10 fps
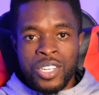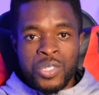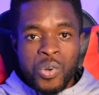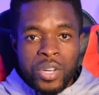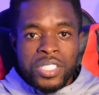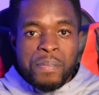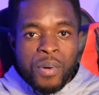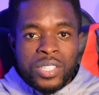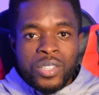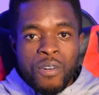So what's the
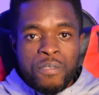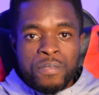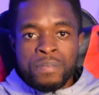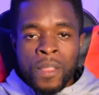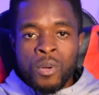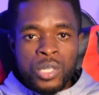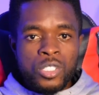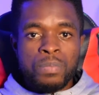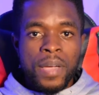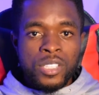point of you going to
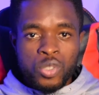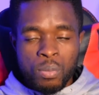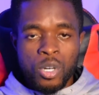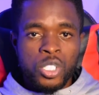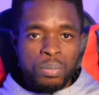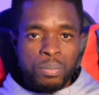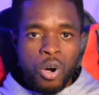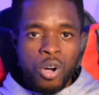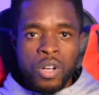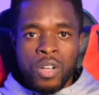spend so much
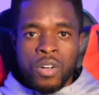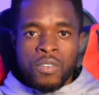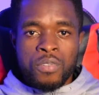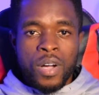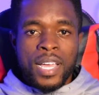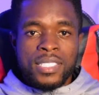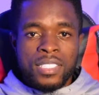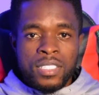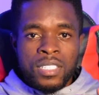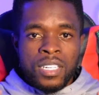more for
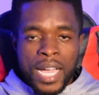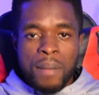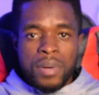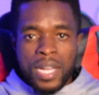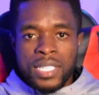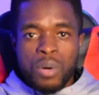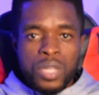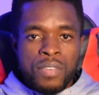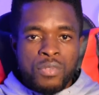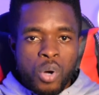getting a camera that will
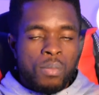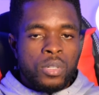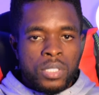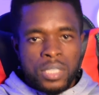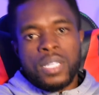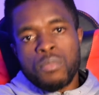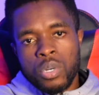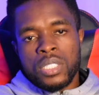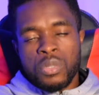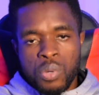give you almost the same
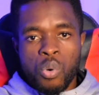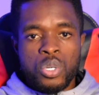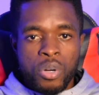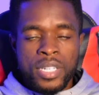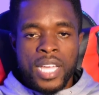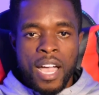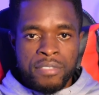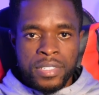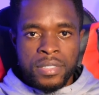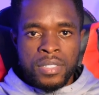quality with what you're already
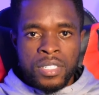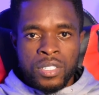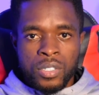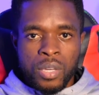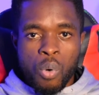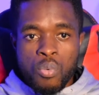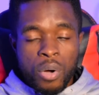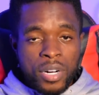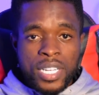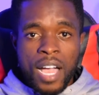having? Okay, what we're
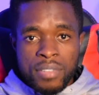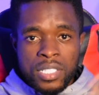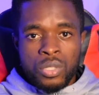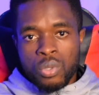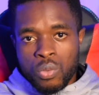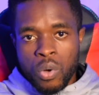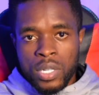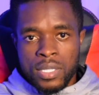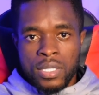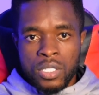already having is good
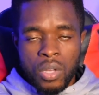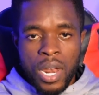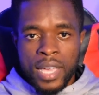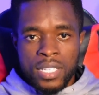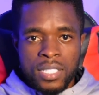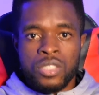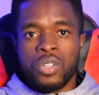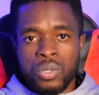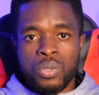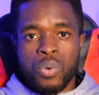quality. It's not like it's
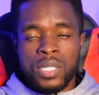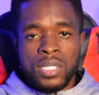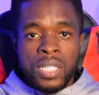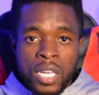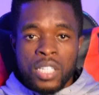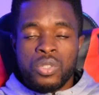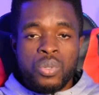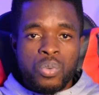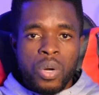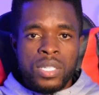not good quality, it's
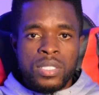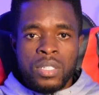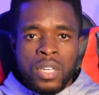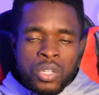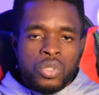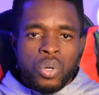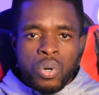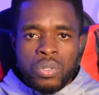good quality. So